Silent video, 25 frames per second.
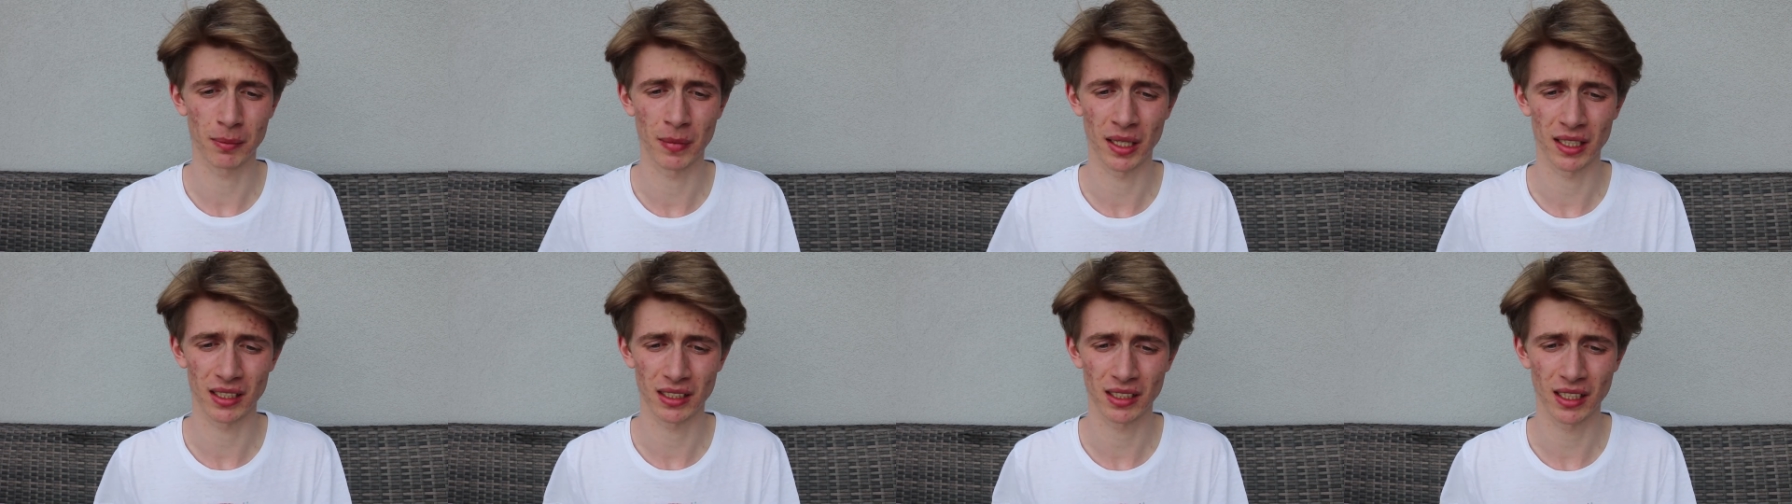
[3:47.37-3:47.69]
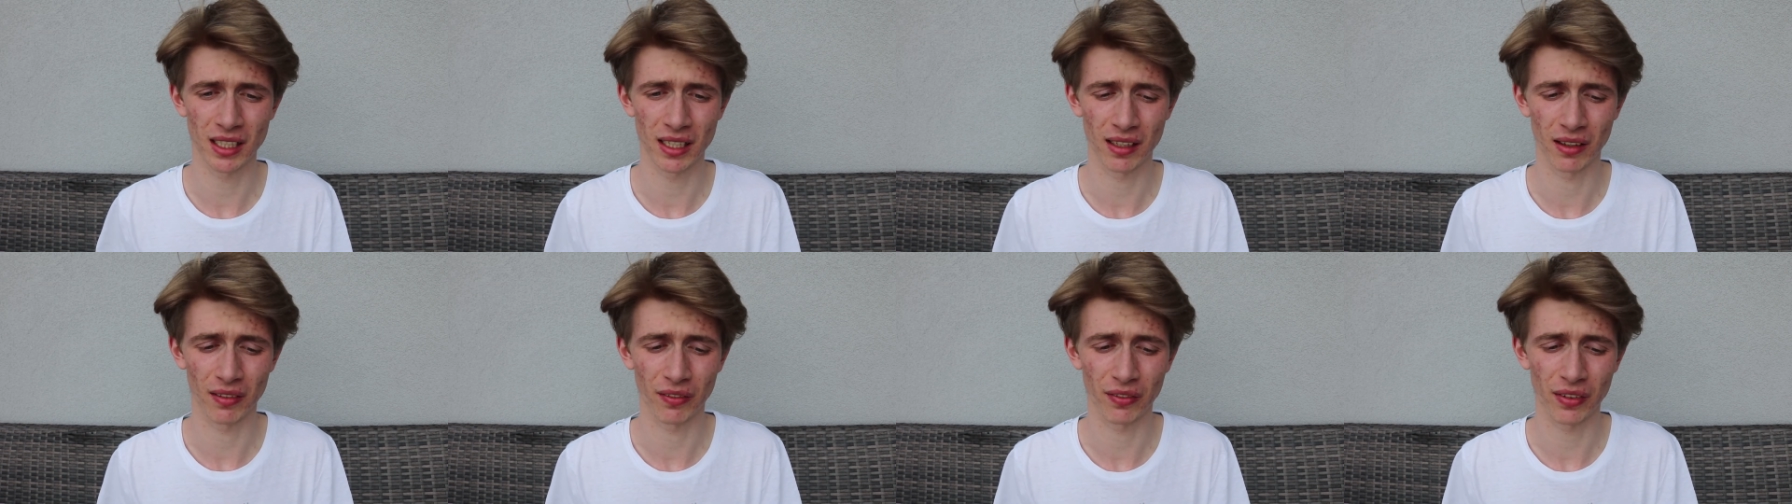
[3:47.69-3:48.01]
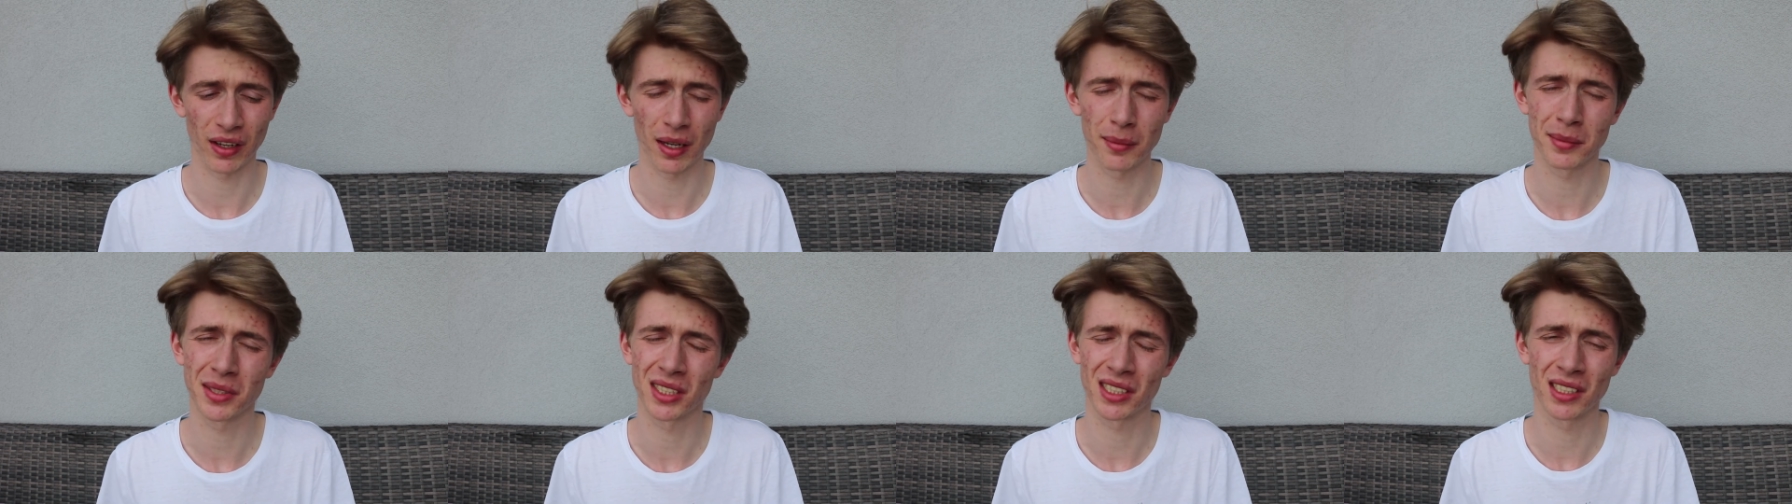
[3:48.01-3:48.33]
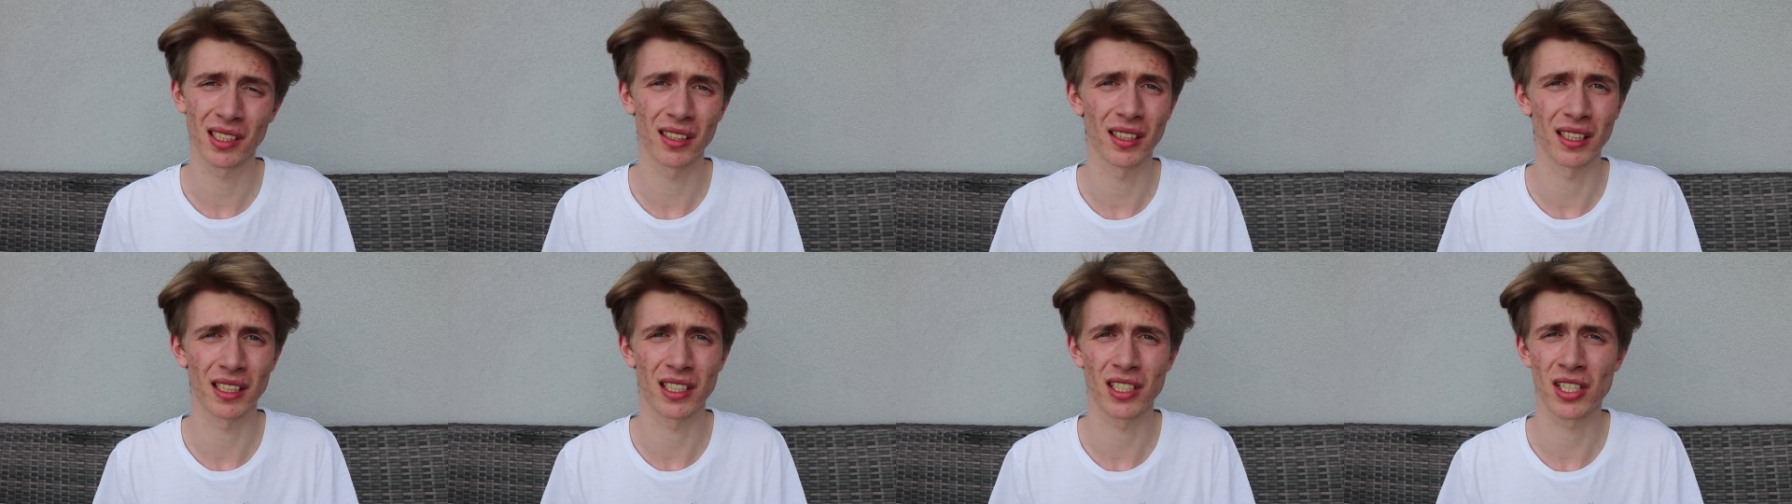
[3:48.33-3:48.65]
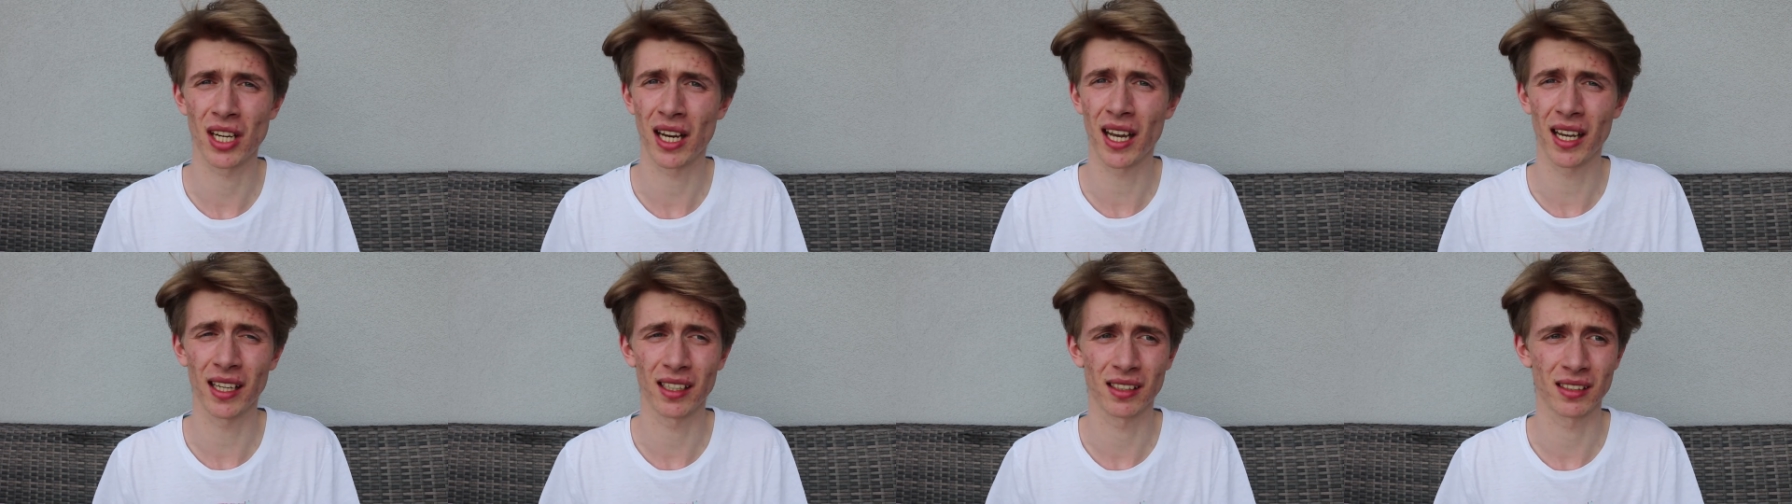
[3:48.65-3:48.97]
myself i'm still a
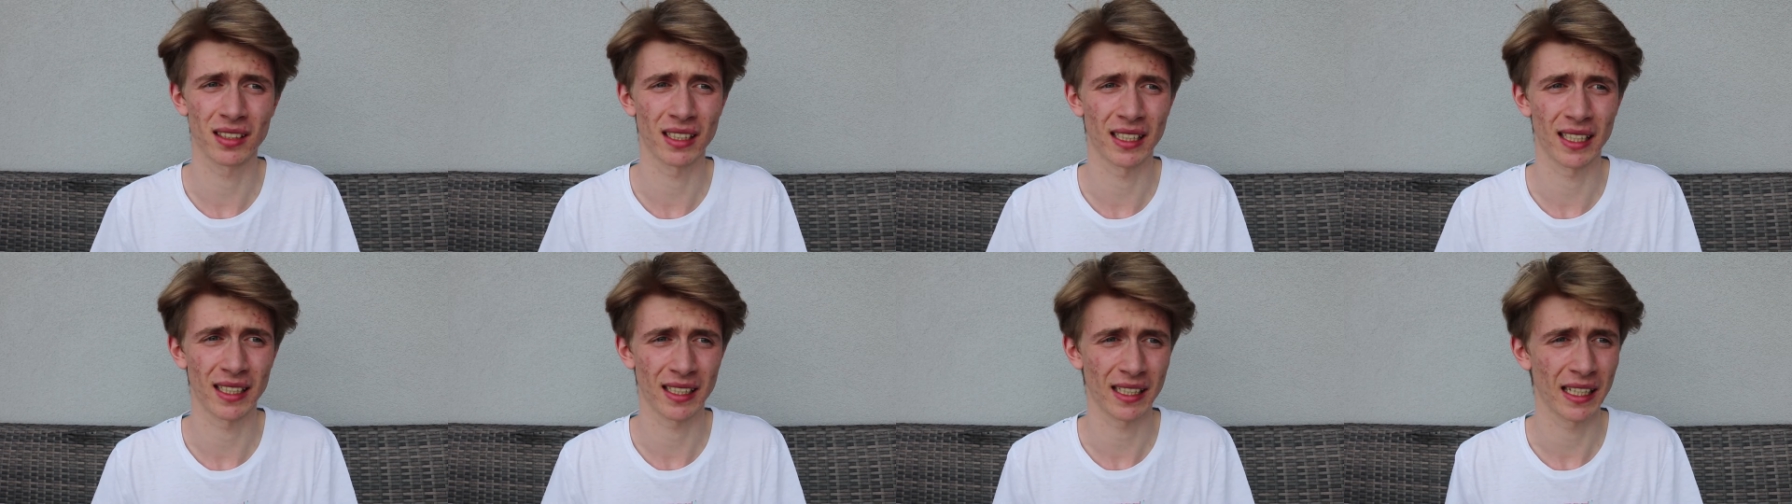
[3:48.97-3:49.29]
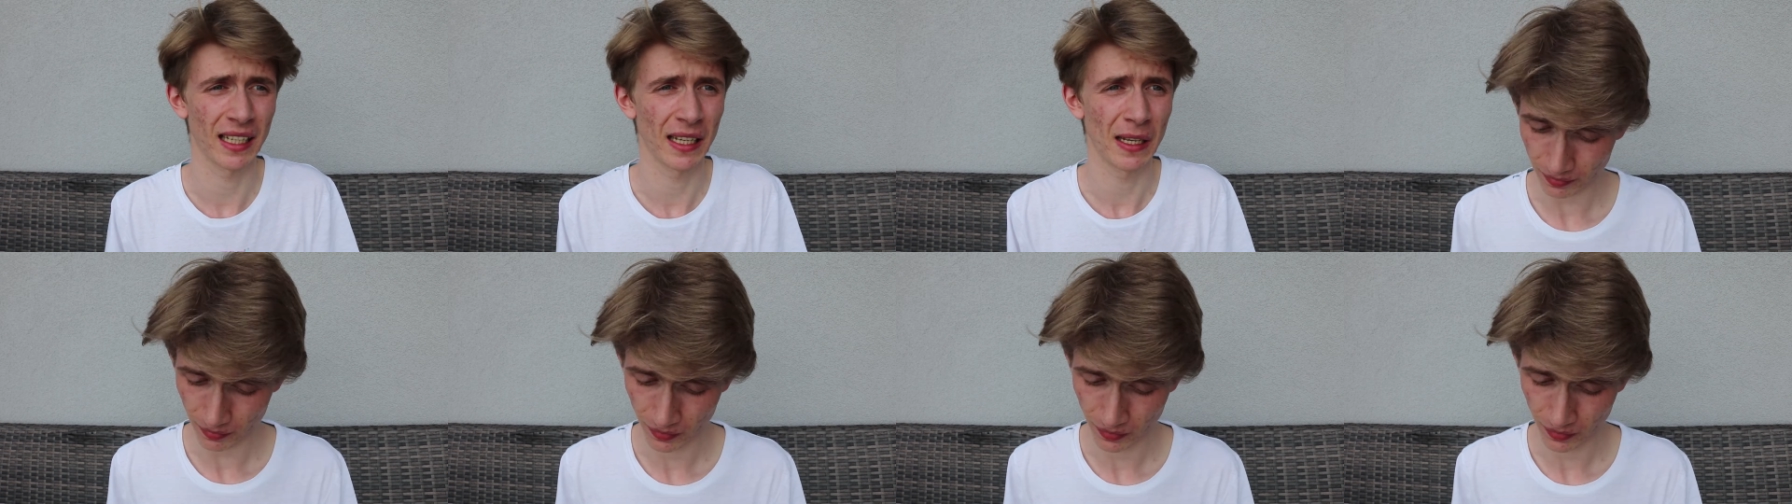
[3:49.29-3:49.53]
child like